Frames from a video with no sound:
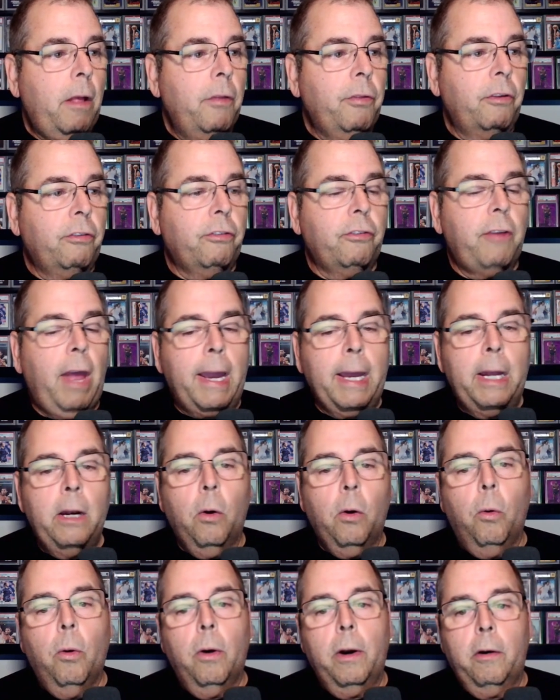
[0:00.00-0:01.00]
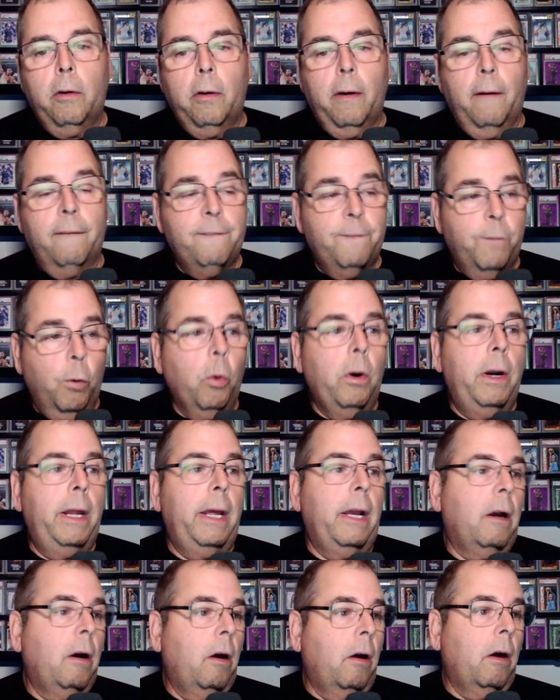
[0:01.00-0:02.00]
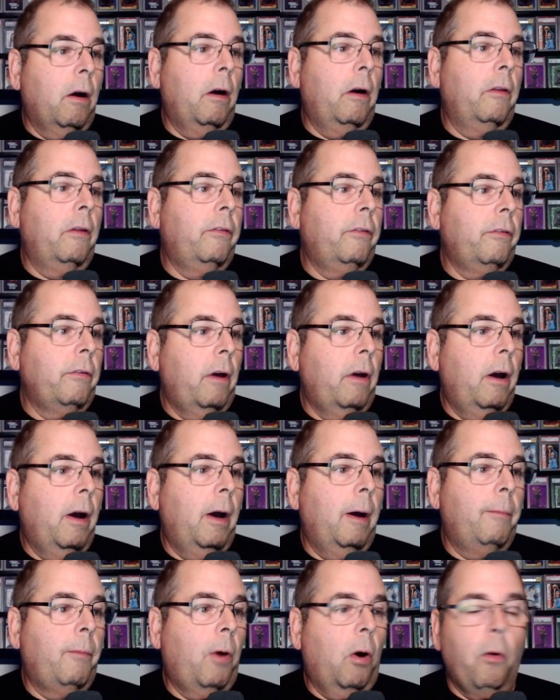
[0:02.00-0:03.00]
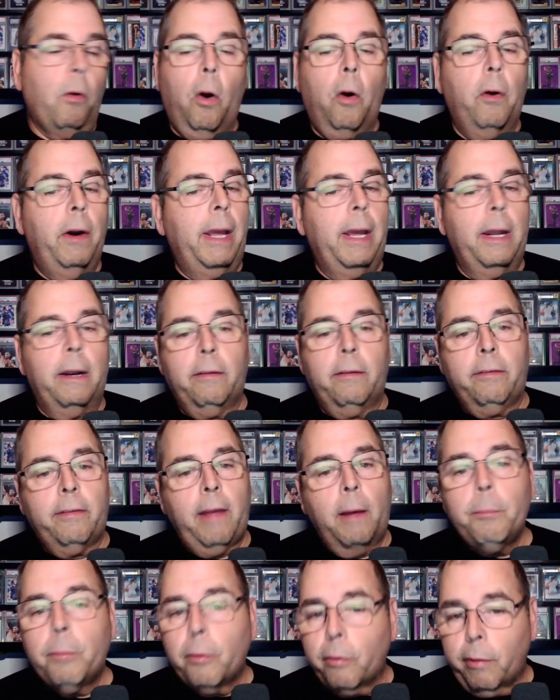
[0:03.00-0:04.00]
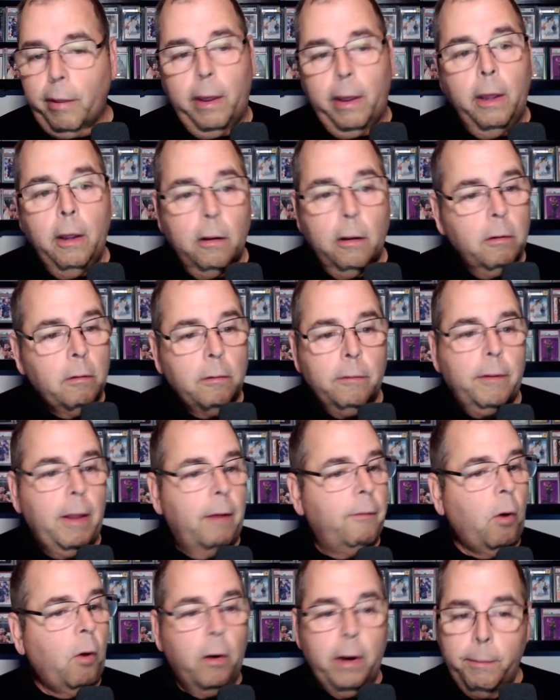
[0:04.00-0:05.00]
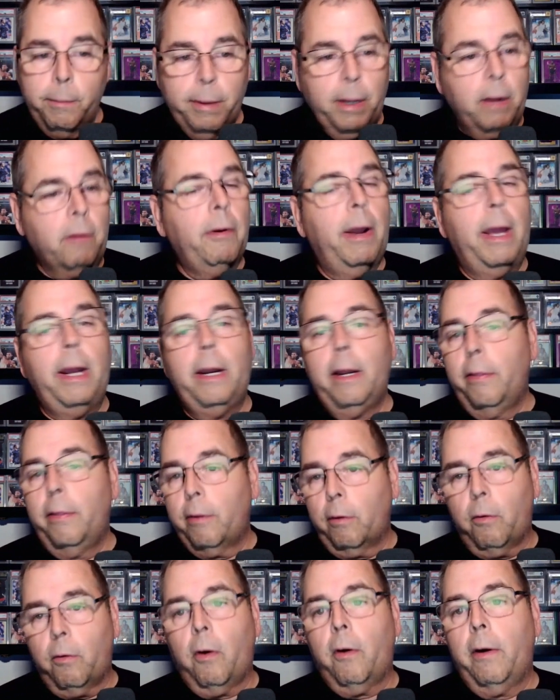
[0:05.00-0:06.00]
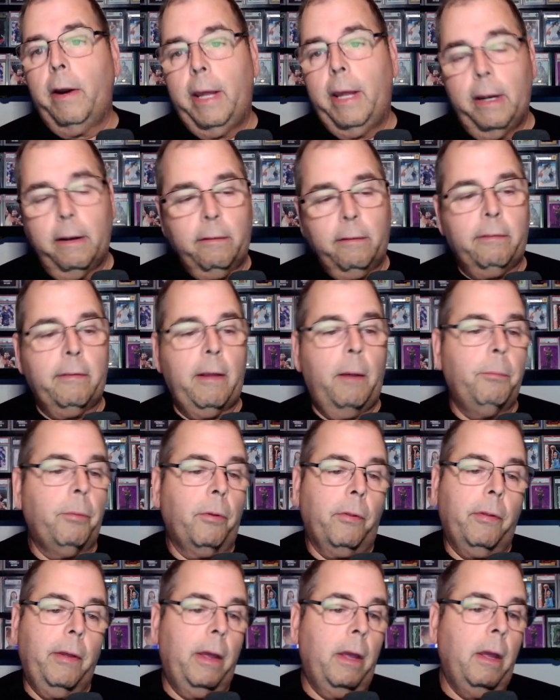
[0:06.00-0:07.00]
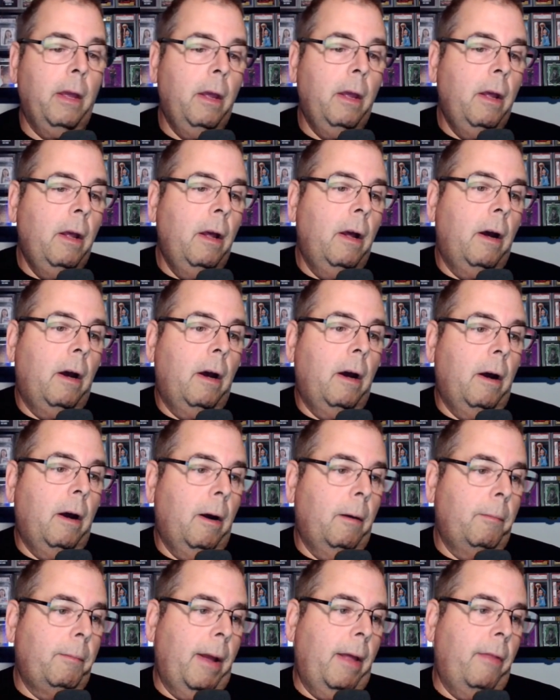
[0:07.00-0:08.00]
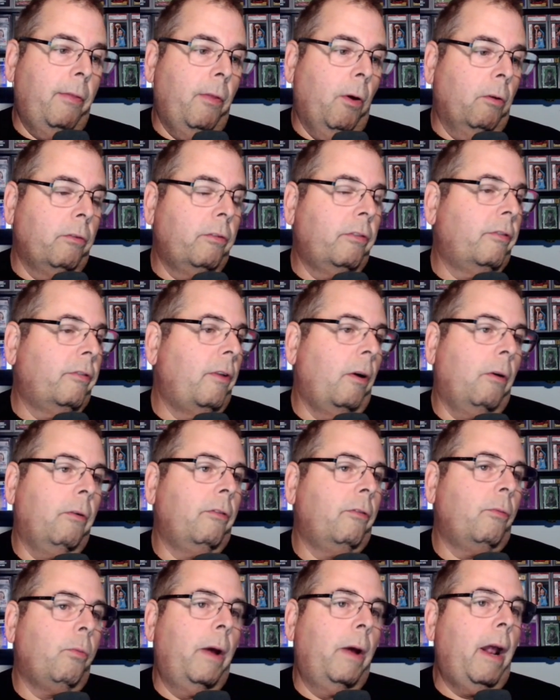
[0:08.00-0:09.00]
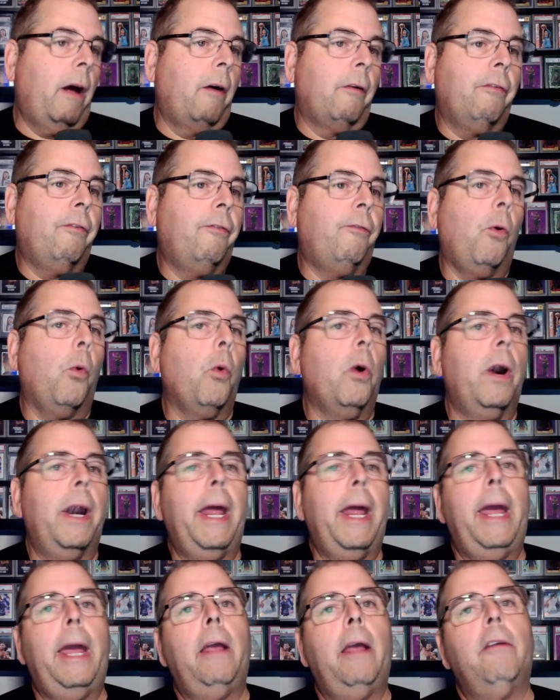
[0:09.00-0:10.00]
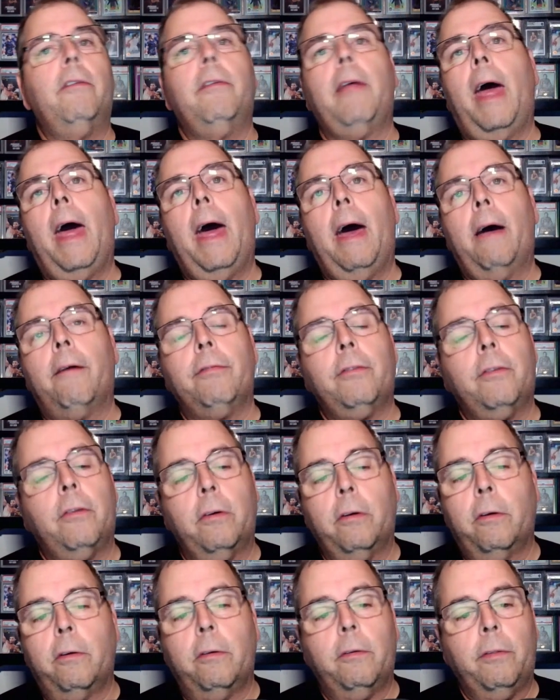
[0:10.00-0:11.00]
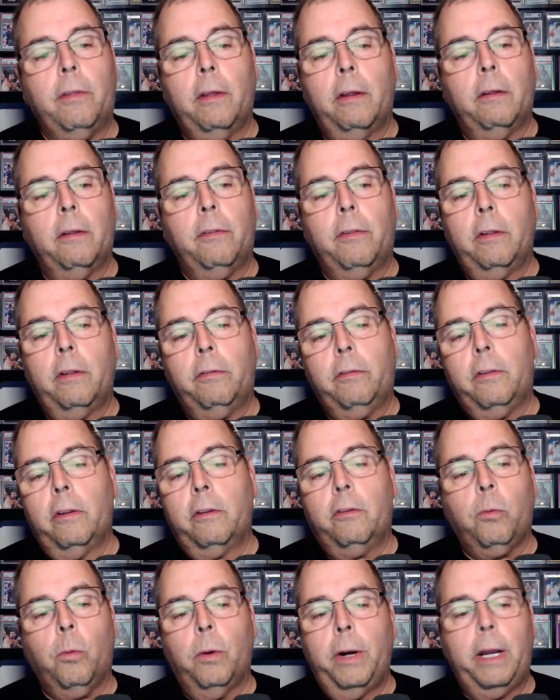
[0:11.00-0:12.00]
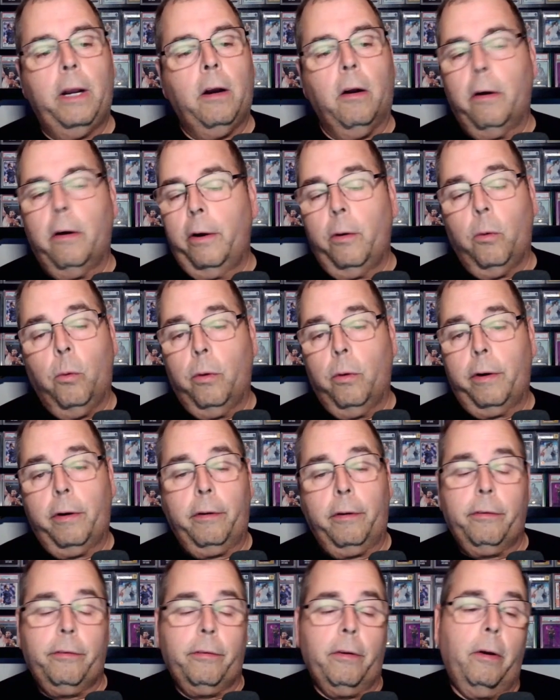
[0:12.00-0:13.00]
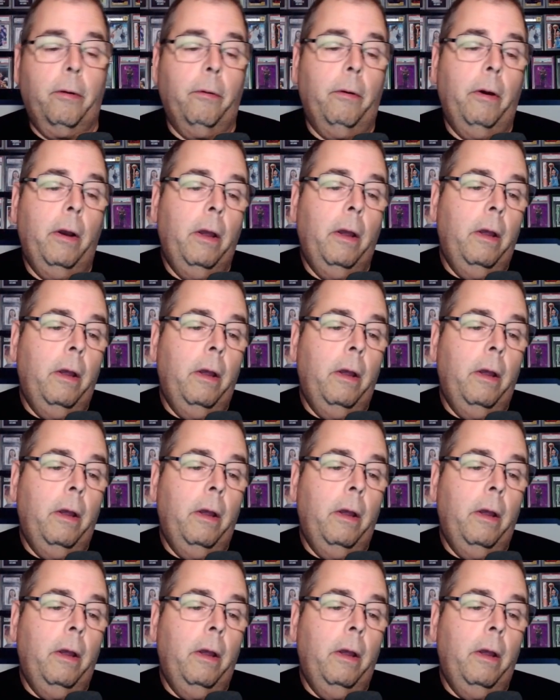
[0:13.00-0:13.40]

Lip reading: the second order of 40 cards are already in assembly. They've already been graded. They're already in assembly. And those went out 4 days after the 20 card order. So,